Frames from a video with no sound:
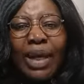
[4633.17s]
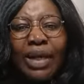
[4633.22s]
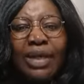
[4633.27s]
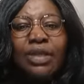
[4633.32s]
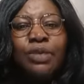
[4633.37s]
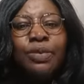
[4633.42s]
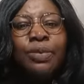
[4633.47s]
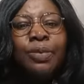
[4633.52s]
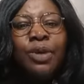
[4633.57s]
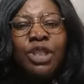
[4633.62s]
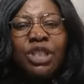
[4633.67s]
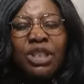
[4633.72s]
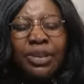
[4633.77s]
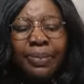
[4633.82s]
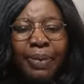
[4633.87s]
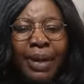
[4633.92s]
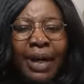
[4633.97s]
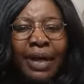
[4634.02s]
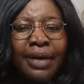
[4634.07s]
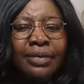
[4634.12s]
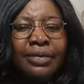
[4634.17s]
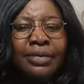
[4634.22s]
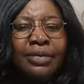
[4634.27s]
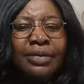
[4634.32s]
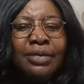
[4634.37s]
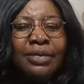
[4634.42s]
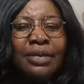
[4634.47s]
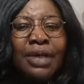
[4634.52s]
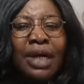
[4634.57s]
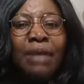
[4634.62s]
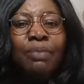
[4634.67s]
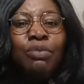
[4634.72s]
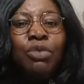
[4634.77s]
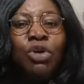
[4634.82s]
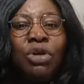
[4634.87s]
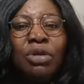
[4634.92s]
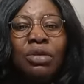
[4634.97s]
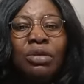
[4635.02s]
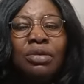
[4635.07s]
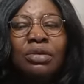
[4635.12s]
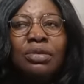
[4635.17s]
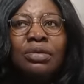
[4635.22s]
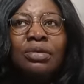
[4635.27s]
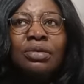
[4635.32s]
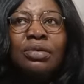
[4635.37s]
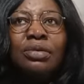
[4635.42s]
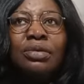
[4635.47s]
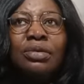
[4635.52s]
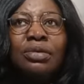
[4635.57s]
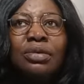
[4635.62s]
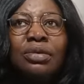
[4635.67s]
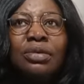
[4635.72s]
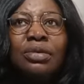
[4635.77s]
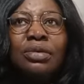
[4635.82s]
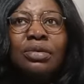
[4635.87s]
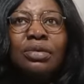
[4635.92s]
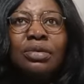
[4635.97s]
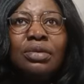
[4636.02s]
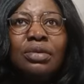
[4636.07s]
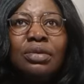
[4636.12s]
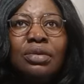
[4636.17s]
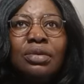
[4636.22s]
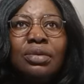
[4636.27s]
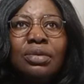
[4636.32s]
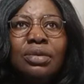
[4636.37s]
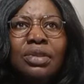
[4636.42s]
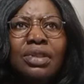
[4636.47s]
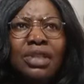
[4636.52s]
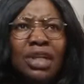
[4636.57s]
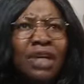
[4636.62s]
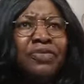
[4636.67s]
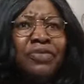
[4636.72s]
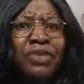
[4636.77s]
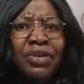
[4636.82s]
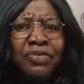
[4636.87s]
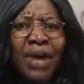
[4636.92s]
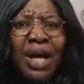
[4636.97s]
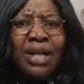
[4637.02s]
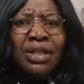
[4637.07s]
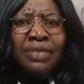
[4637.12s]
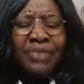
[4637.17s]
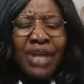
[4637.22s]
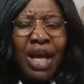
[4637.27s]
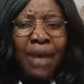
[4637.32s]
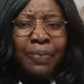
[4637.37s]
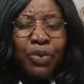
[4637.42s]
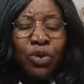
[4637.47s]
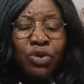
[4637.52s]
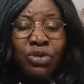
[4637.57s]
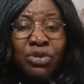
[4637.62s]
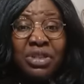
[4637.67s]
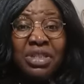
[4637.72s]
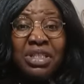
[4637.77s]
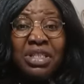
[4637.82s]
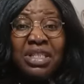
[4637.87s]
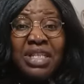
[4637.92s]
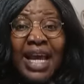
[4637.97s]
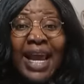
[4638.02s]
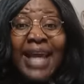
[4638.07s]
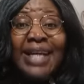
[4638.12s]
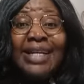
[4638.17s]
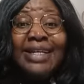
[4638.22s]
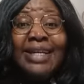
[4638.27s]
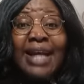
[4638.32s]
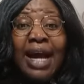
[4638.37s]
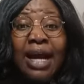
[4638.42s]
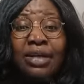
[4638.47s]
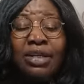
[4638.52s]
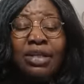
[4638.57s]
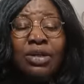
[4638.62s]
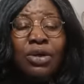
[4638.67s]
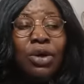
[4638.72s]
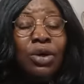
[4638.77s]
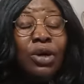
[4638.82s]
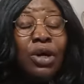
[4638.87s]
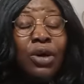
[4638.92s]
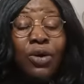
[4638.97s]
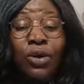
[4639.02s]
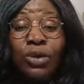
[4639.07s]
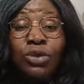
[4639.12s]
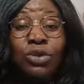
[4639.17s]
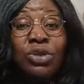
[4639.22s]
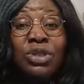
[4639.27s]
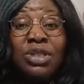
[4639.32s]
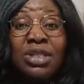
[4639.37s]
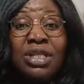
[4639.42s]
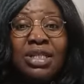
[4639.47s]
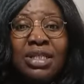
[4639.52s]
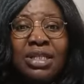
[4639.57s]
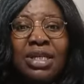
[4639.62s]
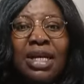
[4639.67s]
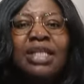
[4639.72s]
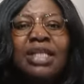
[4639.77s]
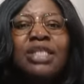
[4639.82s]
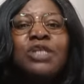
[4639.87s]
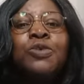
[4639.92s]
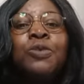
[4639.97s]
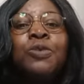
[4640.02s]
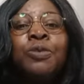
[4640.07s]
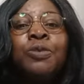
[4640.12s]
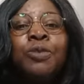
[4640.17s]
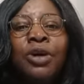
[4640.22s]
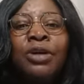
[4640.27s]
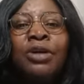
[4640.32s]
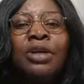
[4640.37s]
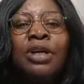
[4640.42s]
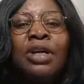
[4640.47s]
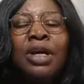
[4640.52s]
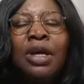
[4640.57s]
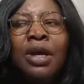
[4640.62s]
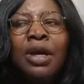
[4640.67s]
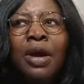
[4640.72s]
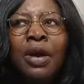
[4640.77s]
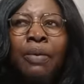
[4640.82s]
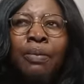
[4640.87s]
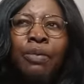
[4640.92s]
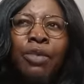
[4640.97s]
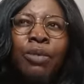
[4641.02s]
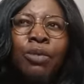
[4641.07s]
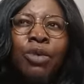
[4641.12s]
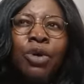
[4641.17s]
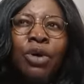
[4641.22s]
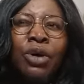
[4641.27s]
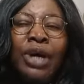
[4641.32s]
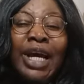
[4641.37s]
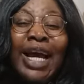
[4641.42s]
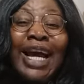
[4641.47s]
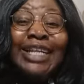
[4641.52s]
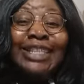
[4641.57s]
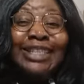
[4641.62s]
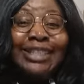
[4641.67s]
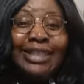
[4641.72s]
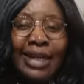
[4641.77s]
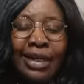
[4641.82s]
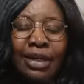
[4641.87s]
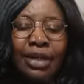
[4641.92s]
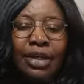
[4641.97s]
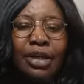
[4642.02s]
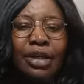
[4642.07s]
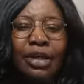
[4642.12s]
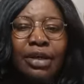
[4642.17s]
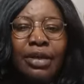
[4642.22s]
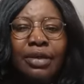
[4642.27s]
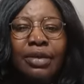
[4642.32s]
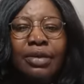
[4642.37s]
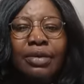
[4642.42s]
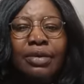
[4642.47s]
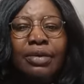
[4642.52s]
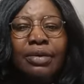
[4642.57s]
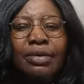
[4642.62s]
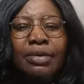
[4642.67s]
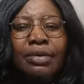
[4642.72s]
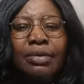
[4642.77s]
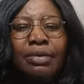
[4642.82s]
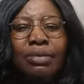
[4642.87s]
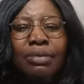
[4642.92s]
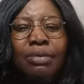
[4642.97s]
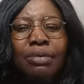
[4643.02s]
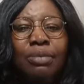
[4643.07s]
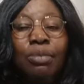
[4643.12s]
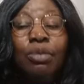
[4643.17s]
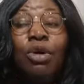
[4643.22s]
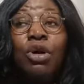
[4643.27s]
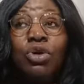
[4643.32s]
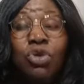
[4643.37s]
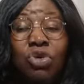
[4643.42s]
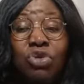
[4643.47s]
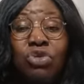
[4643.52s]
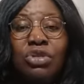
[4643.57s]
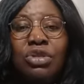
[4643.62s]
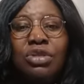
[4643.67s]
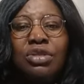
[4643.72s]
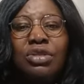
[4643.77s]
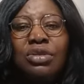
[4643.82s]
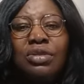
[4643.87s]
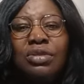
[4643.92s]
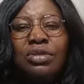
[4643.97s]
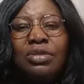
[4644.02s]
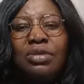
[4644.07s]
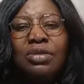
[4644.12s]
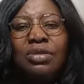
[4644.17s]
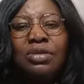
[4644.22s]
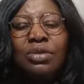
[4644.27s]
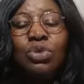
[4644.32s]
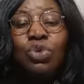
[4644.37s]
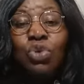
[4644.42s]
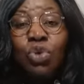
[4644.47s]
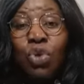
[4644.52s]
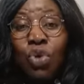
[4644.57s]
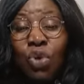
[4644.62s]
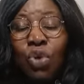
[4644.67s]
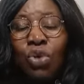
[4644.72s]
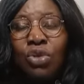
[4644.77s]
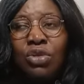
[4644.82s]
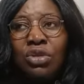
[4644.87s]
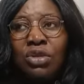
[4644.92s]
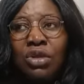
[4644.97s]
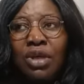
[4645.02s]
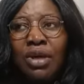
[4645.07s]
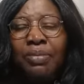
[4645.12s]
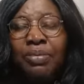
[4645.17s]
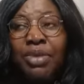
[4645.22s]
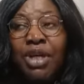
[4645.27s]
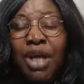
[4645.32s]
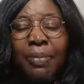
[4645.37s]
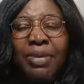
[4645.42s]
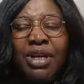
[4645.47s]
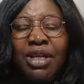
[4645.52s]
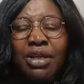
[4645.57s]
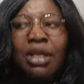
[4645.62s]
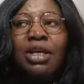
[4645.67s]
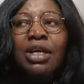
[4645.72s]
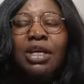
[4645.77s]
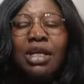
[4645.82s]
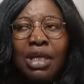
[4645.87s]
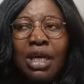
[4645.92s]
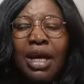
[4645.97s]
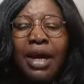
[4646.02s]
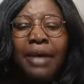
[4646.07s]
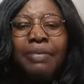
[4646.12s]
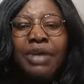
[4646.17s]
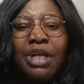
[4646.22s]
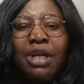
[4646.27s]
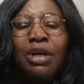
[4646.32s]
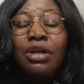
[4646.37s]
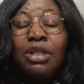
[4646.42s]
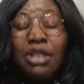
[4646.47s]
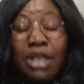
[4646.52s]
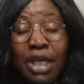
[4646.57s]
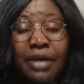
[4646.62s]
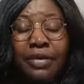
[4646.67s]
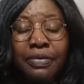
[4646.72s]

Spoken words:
It will be much cheaper and more. In fact, if they are producing any garri or those things here, it will be more hygienic, more good to consume. I mean, yeah, because